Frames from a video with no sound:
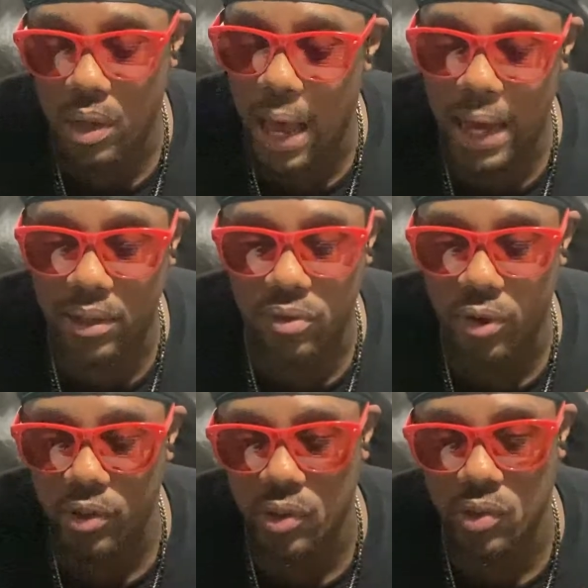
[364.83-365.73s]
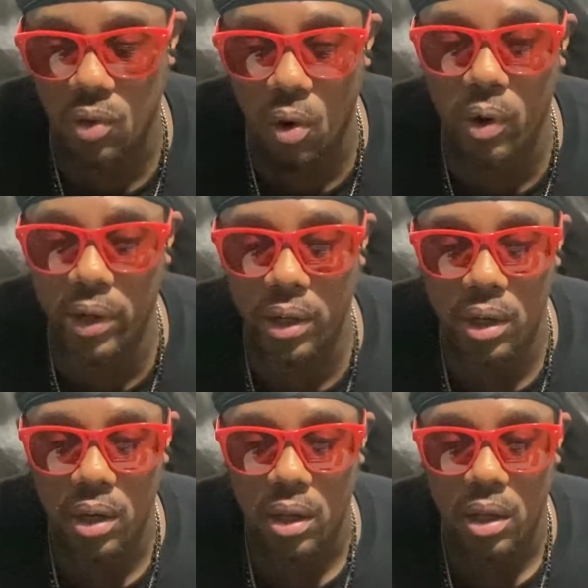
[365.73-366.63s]
hottest verses on it.
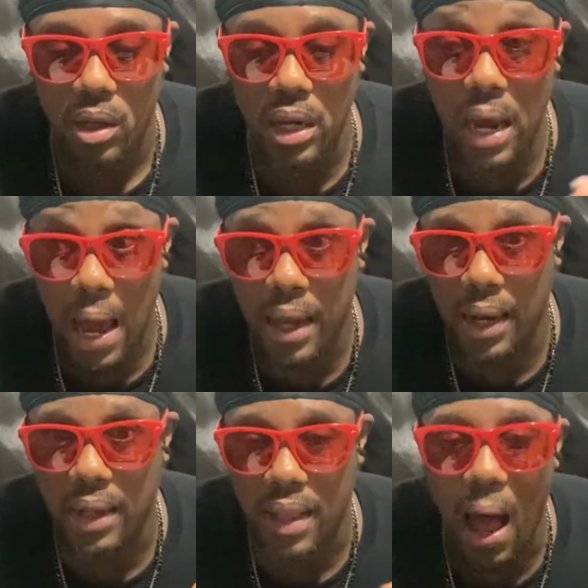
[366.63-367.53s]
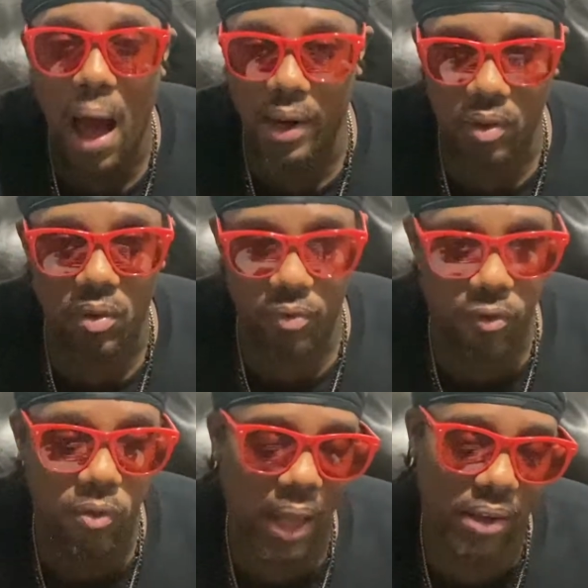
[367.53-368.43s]
He had like the hottest.
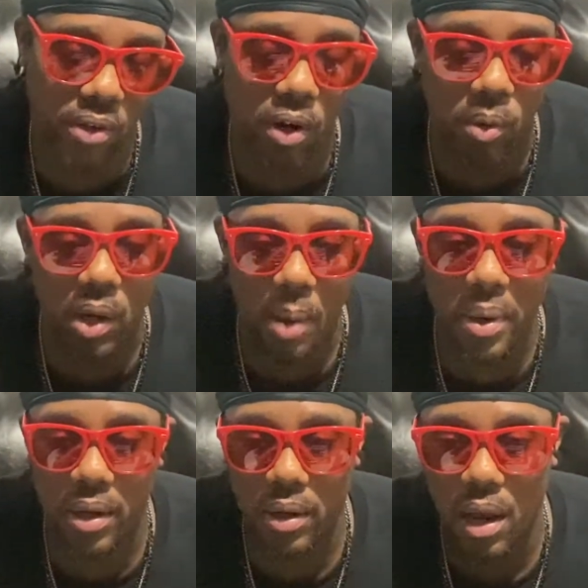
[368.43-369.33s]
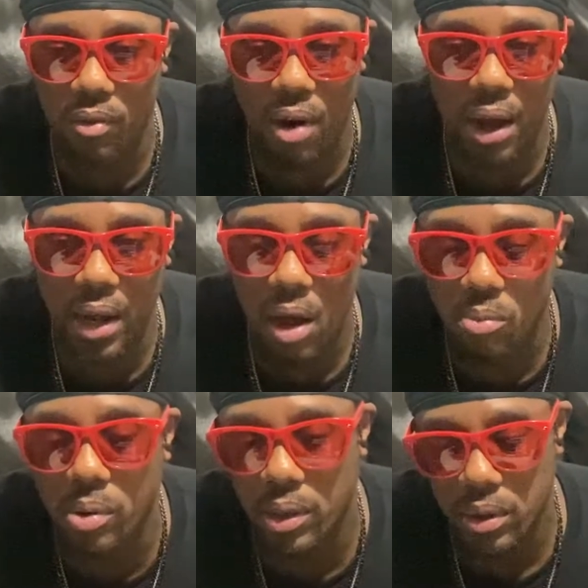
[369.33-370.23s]
Like Durk would come in and rock out,
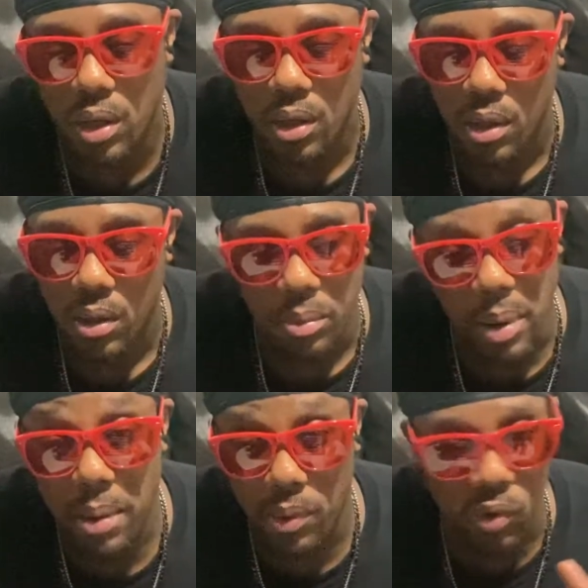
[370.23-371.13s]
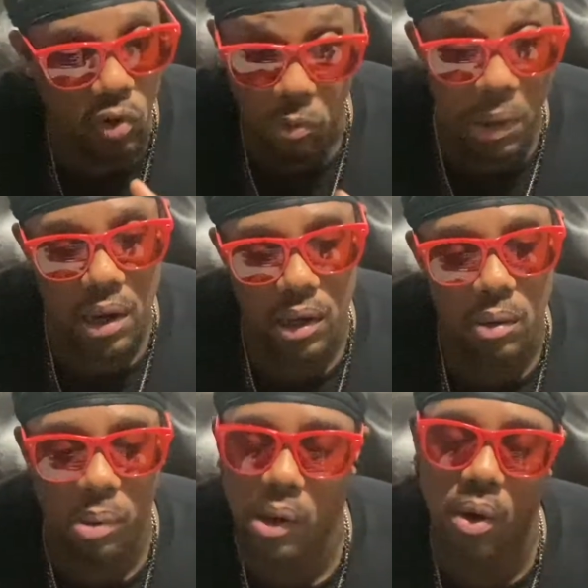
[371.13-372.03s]
but Baby was spitting.
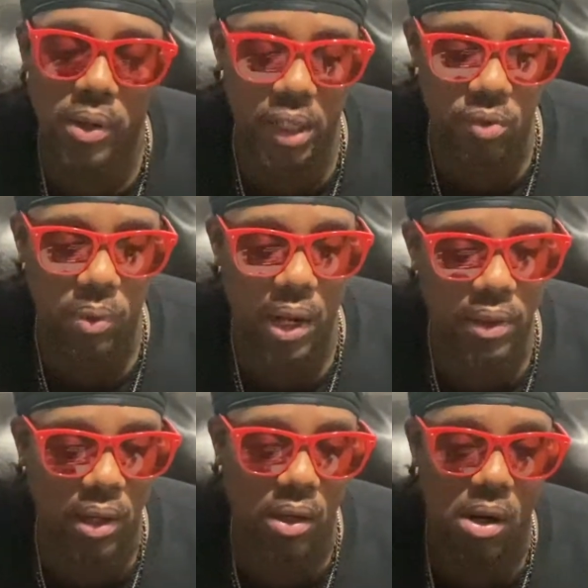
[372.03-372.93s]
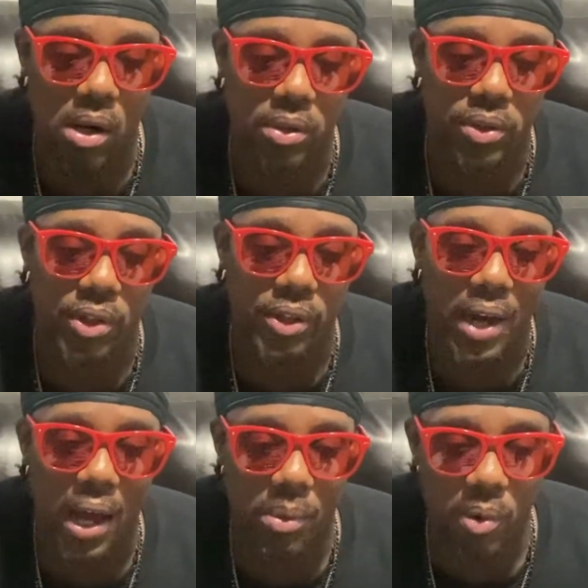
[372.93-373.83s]
But on this one, I think Durk
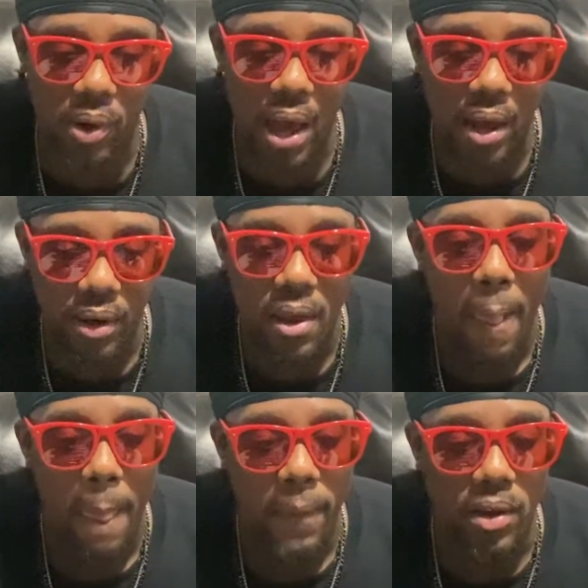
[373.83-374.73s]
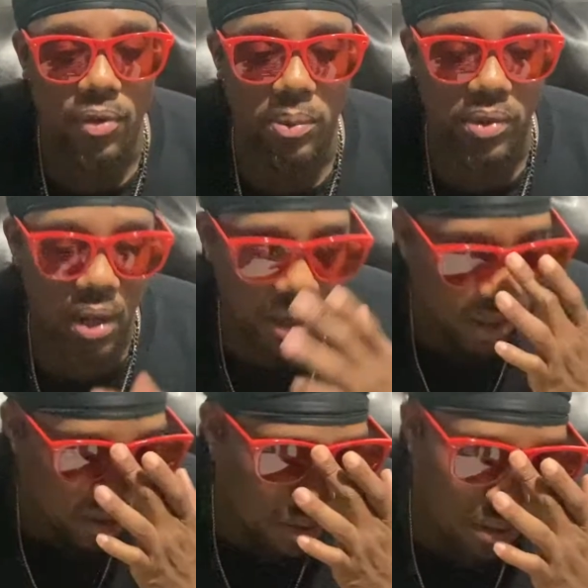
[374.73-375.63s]
got him on that. You feel what I'm saying?
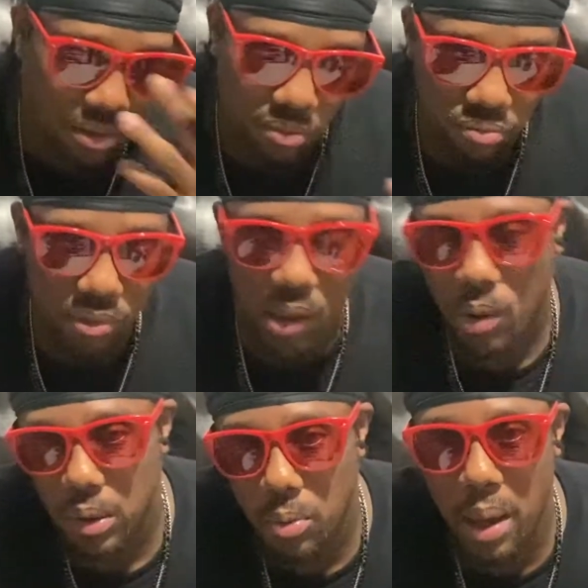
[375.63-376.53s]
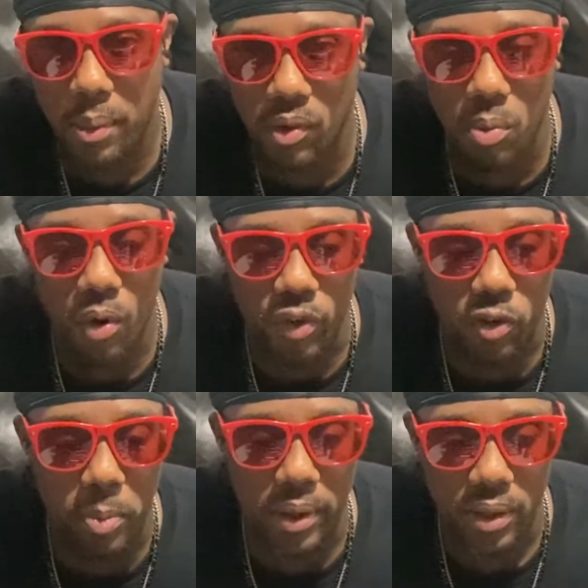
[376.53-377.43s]
Because you know, Lil Baby's more of a
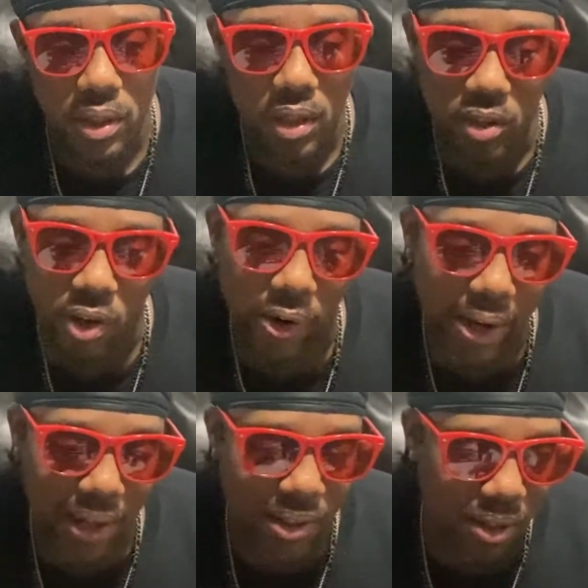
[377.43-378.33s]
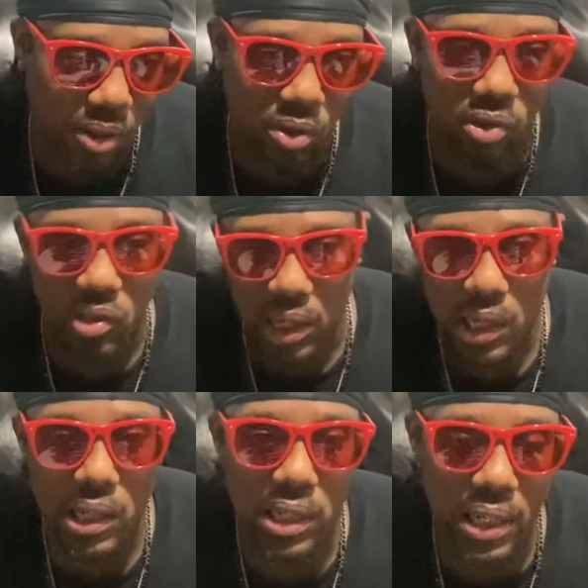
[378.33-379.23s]
spitter. Durk got the little
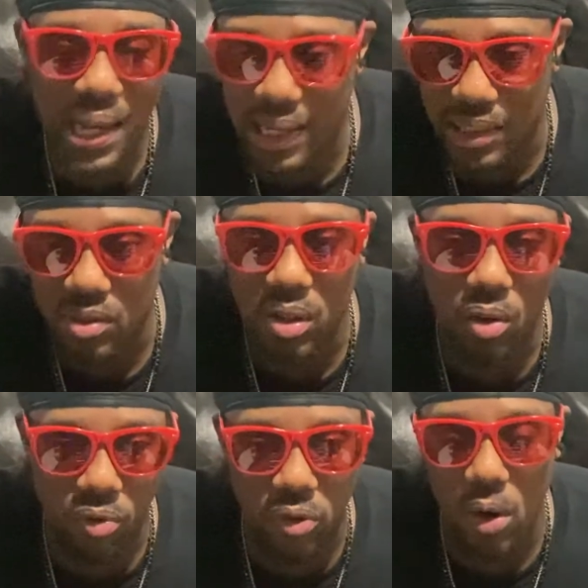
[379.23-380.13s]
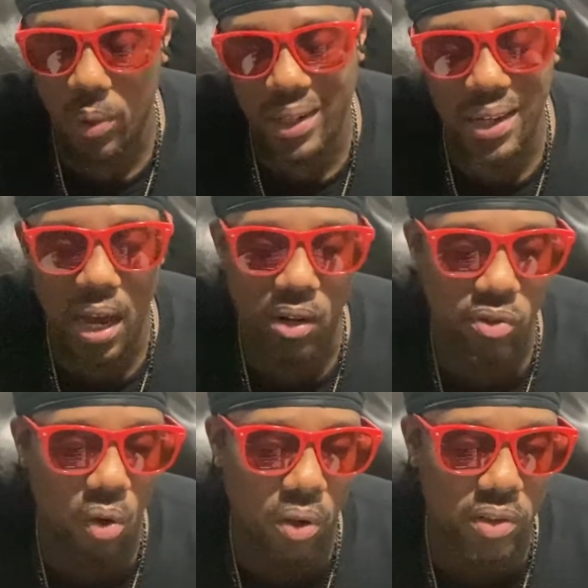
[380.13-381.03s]
singing and he got this little flow and he got
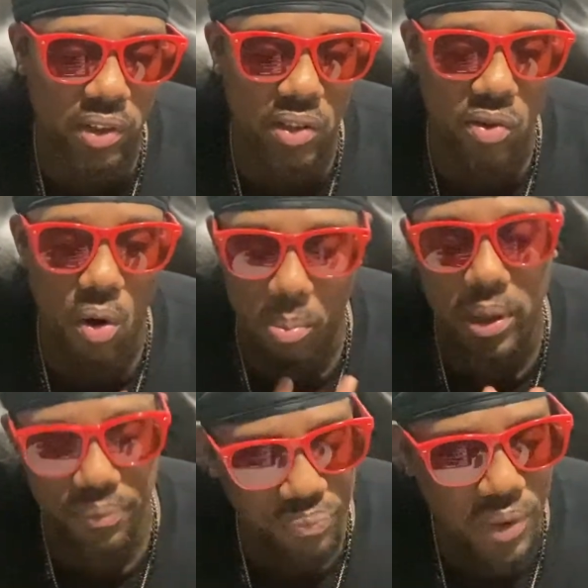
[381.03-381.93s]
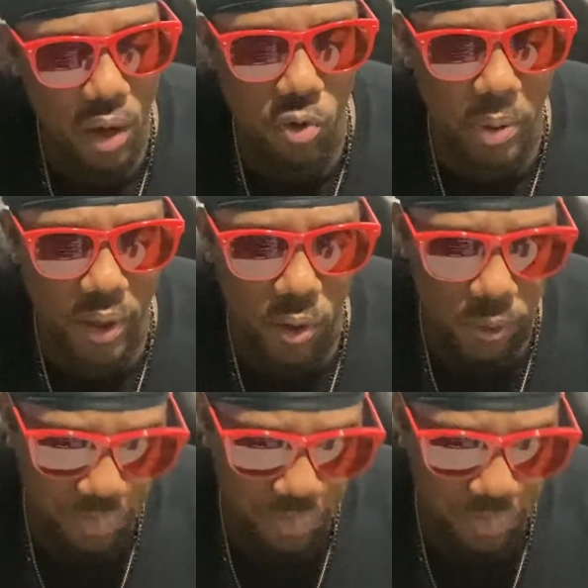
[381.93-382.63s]
all these things going. But it was pretty cool.